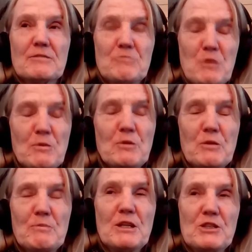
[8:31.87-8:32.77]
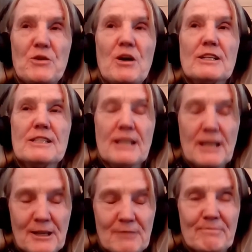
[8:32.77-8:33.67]
people would be drawn to
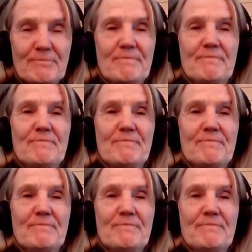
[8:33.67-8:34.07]
Him.